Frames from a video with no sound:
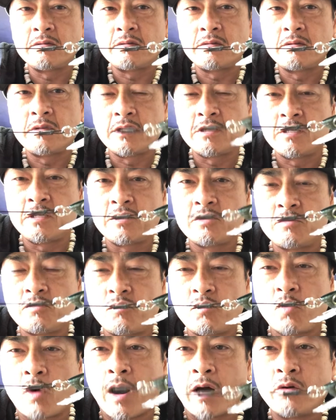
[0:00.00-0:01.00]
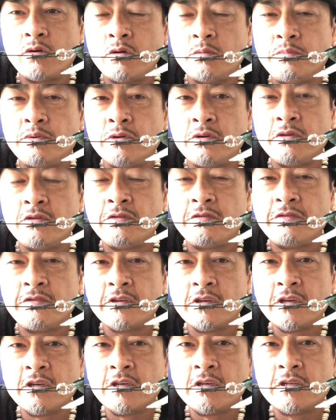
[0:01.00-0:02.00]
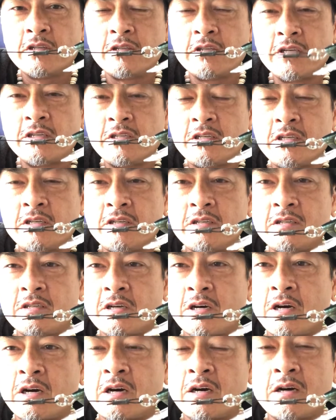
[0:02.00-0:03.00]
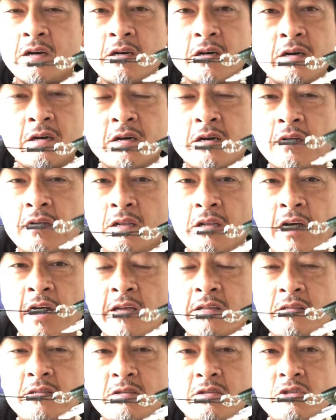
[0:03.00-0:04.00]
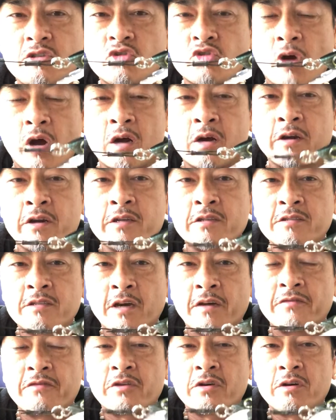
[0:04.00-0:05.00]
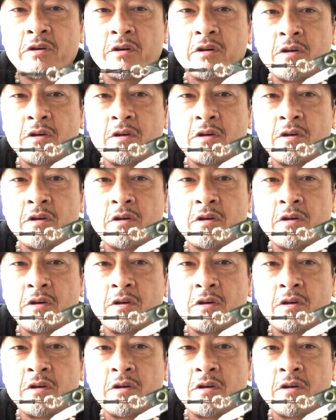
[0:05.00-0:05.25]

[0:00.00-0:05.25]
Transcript: this is wahoo proof. This is a lot stronger and tougher